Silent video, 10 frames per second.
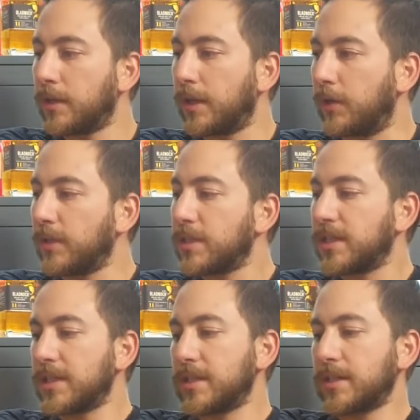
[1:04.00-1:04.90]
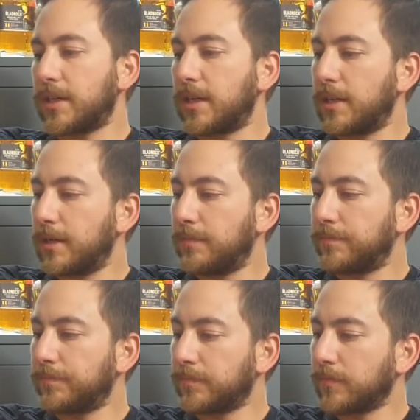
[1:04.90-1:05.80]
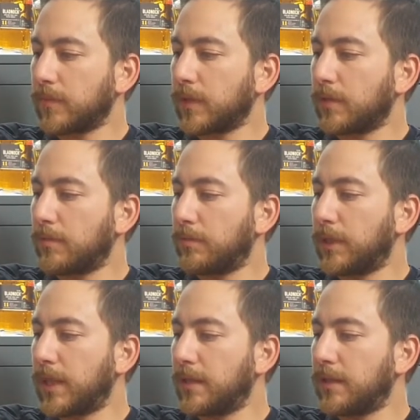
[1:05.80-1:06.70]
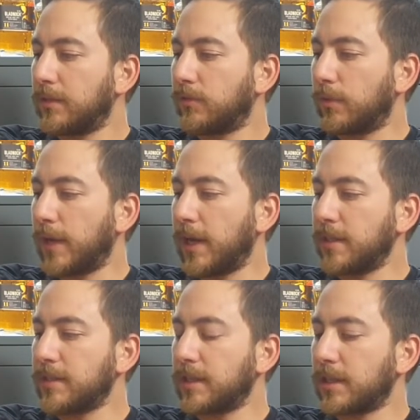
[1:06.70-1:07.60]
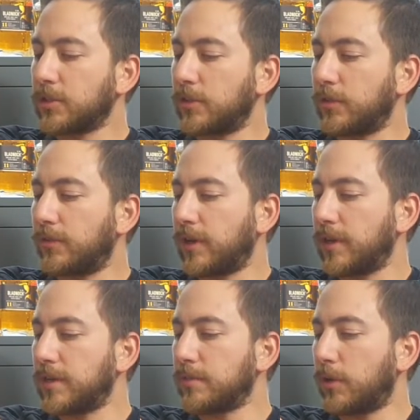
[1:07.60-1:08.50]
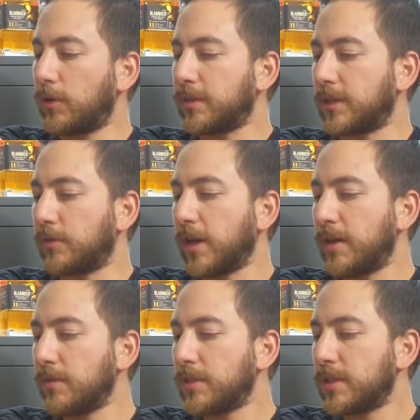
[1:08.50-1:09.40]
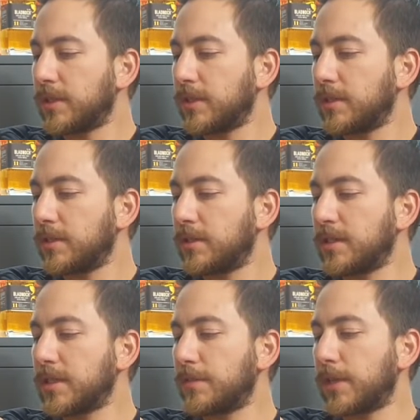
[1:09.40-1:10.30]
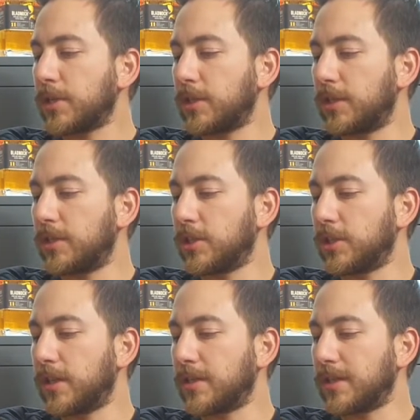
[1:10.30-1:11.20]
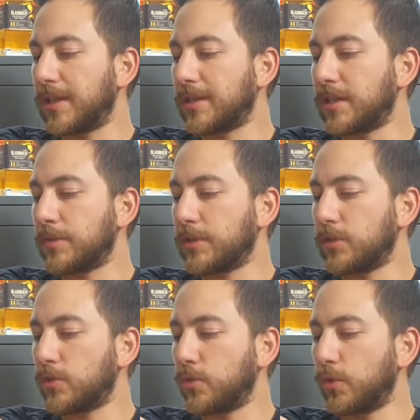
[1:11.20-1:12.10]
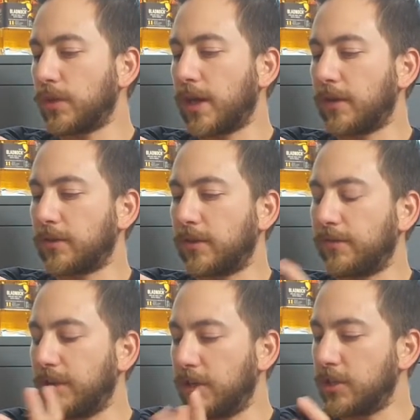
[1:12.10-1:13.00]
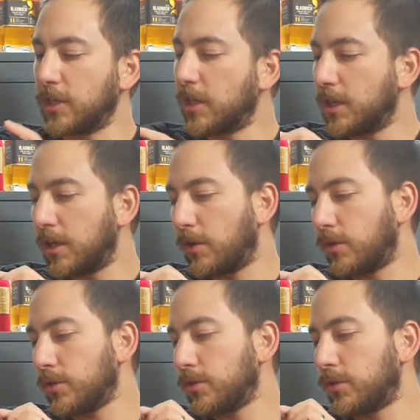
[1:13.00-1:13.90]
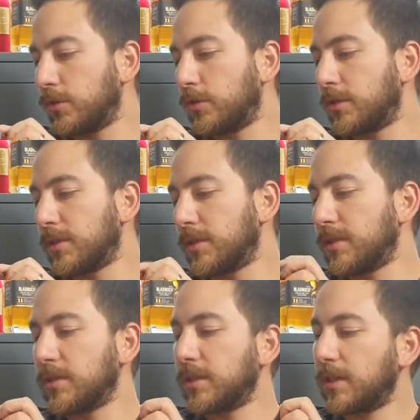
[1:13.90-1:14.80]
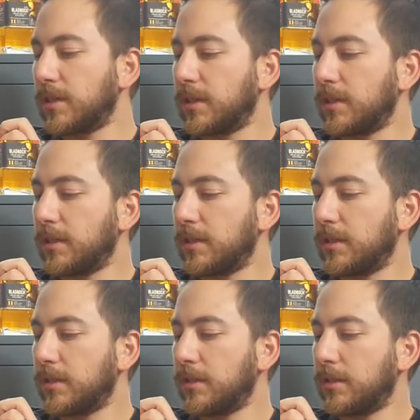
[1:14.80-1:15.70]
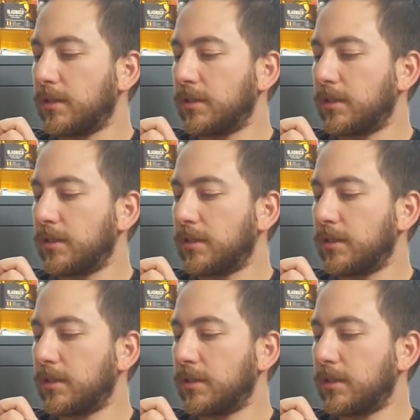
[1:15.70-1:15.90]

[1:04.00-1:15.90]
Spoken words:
Now, this is blended from a hand selection of the finest malt and grain whiskies. This special edition has an exceptional smooth character and finish. Also, does it say anything?